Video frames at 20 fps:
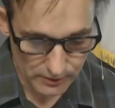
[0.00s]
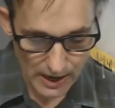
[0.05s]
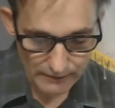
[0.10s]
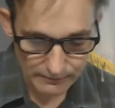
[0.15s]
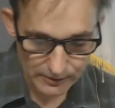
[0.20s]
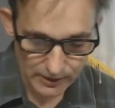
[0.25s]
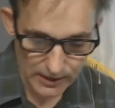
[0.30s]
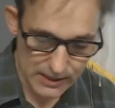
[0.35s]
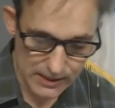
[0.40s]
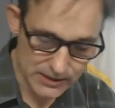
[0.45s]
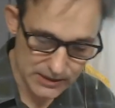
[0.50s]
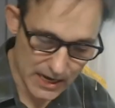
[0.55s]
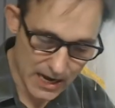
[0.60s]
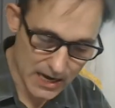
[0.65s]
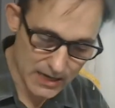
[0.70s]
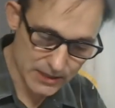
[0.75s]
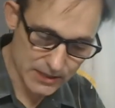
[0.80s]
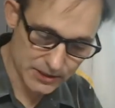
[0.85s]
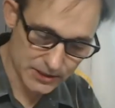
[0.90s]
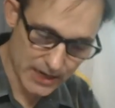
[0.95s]
after
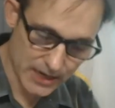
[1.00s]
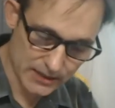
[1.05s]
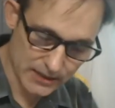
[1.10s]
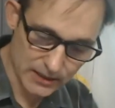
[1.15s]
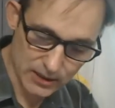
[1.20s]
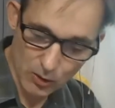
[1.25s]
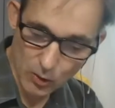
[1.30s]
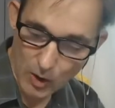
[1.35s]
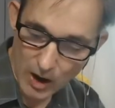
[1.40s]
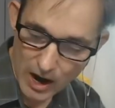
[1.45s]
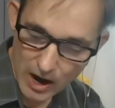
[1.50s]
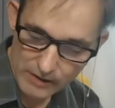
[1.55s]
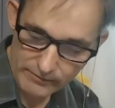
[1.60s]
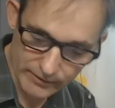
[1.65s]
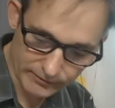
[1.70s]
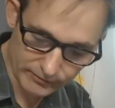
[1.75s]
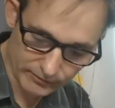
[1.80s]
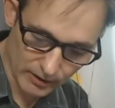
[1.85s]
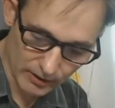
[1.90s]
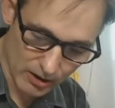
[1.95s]
Antiochus had acquired the
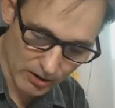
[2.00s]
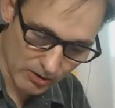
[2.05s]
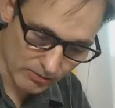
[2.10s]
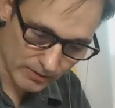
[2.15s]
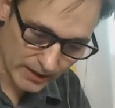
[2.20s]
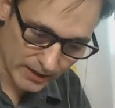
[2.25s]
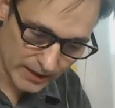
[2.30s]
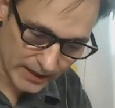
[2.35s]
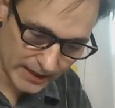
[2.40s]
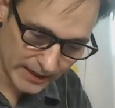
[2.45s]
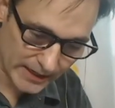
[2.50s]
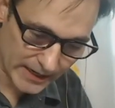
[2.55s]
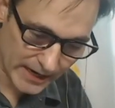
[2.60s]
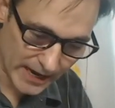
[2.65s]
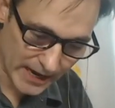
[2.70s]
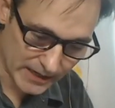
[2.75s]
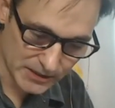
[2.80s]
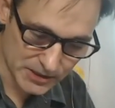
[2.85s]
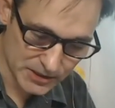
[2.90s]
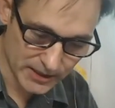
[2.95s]
throne, he
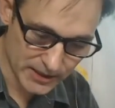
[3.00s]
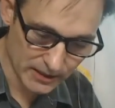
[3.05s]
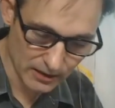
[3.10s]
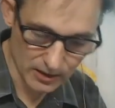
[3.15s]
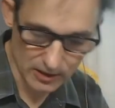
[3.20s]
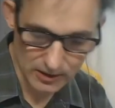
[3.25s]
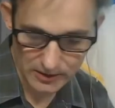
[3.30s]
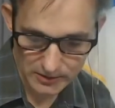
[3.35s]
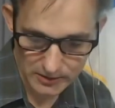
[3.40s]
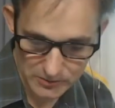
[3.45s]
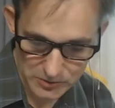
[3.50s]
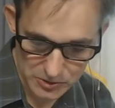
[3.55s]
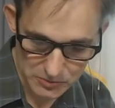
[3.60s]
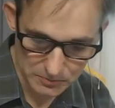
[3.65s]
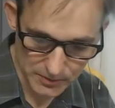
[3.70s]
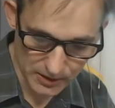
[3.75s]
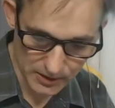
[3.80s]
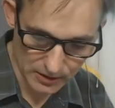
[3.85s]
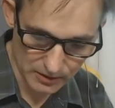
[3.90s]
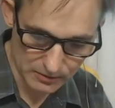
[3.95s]
had to settle a
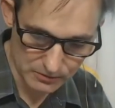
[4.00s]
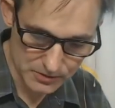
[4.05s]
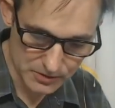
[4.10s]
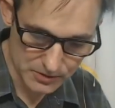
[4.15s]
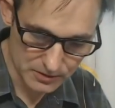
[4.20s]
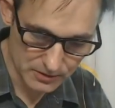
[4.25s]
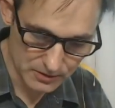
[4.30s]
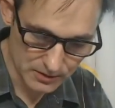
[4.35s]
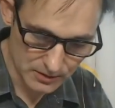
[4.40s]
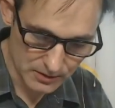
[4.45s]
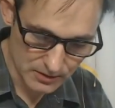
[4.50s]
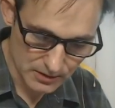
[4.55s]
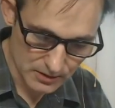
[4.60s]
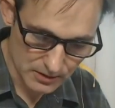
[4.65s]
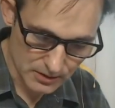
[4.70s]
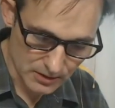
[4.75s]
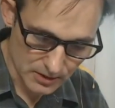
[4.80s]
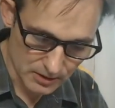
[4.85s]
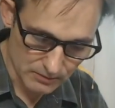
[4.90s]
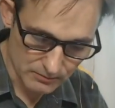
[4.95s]
dispute
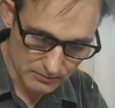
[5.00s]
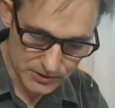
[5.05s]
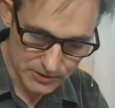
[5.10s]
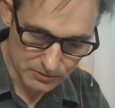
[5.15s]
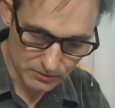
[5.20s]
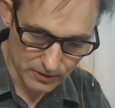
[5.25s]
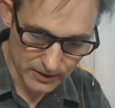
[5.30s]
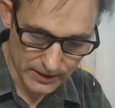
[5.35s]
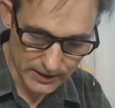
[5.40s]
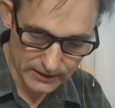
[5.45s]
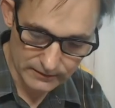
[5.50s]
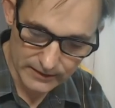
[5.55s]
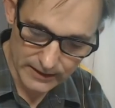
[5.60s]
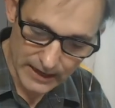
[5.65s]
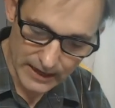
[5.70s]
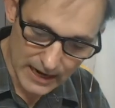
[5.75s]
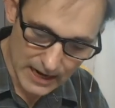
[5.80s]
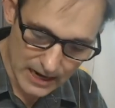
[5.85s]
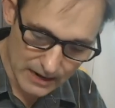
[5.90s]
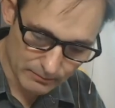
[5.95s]
between
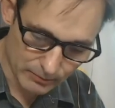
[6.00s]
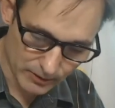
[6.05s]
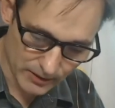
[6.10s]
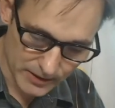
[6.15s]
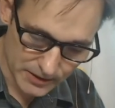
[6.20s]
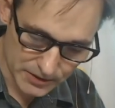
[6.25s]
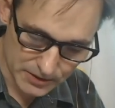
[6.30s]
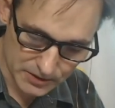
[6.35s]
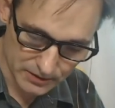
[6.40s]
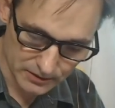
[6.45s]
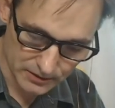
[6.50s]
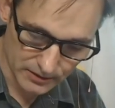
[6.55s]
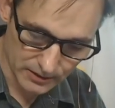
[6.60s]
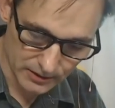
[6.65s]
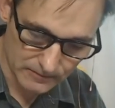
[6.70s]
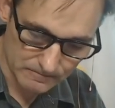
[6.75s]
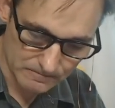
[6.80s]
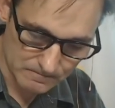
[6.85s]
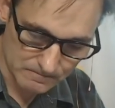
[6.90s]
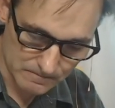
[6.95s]
the high
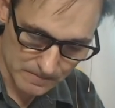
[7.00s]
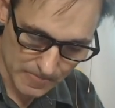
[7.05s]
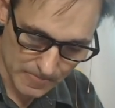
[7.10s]
priesthood.